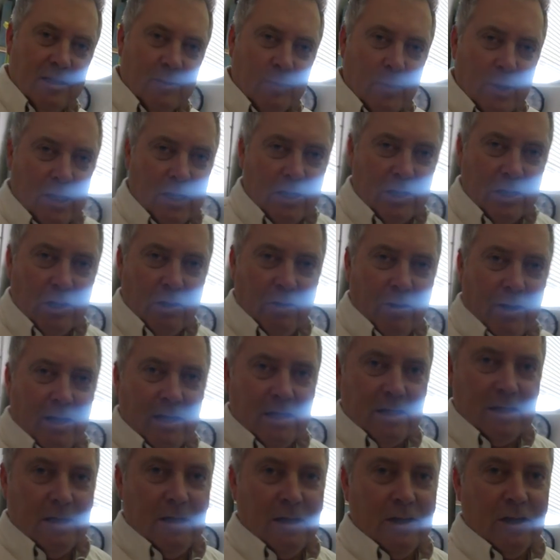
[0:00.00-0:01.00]
he's been
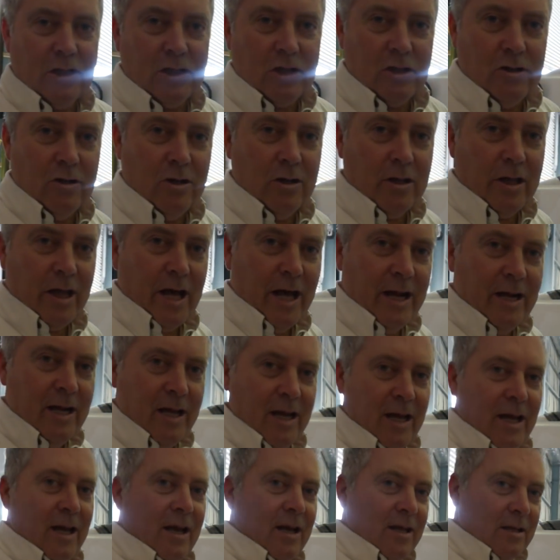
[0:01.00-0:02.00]
doing to ensure that
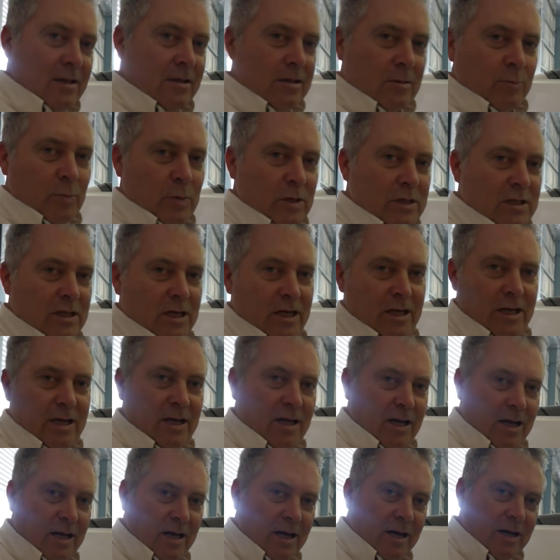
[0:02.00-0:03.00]
this
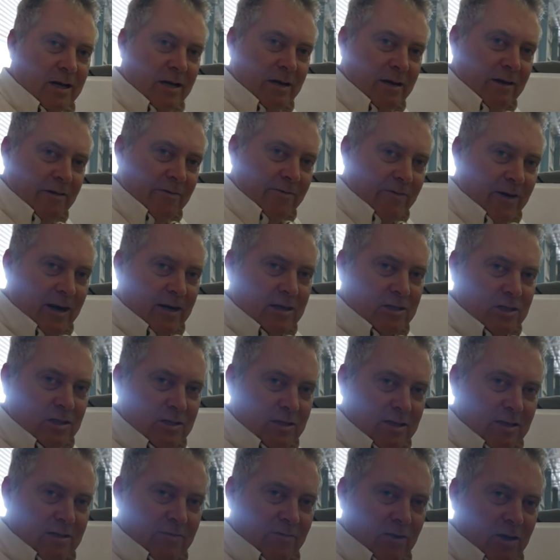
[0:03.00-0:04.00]
particular
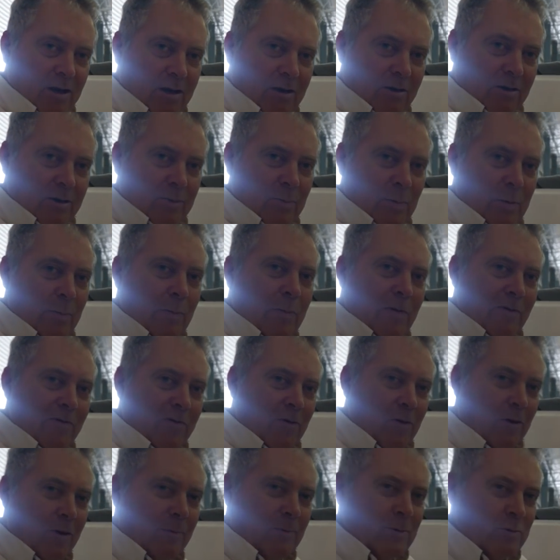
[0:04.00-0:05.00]
function of the Ultimate
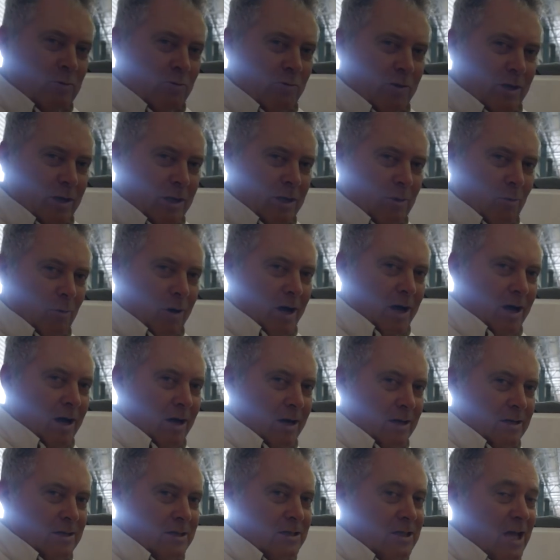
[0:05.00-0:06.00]
performs really
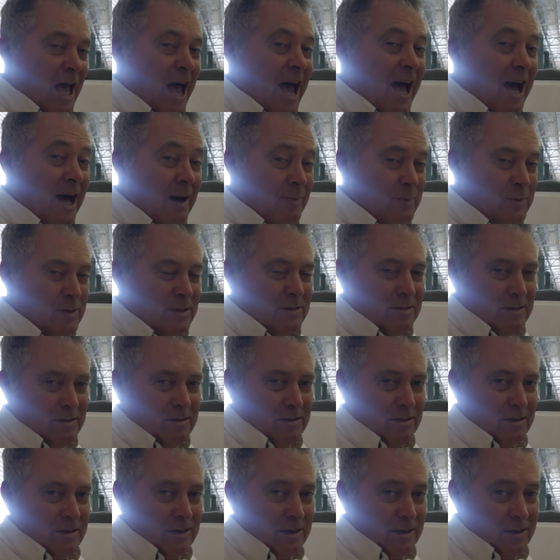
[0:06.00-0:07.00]
well is
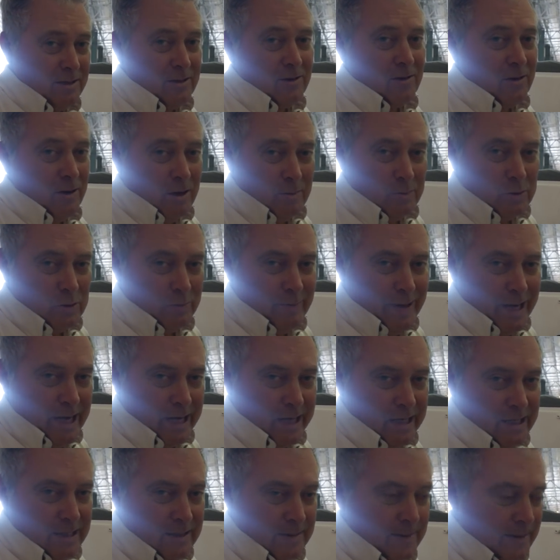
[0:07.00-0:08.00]
absolutely
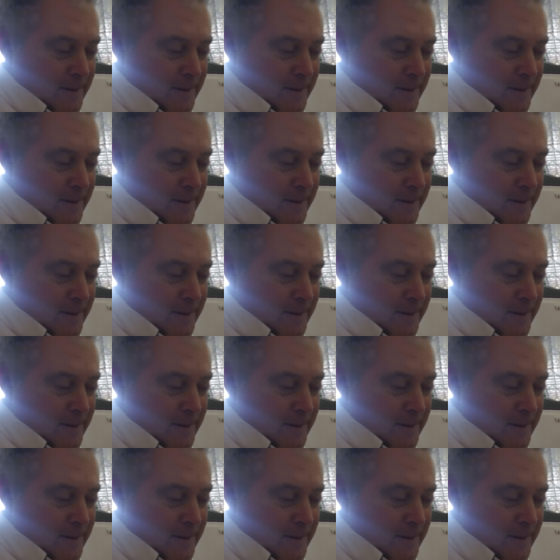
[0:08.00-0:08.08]
gobsmacking.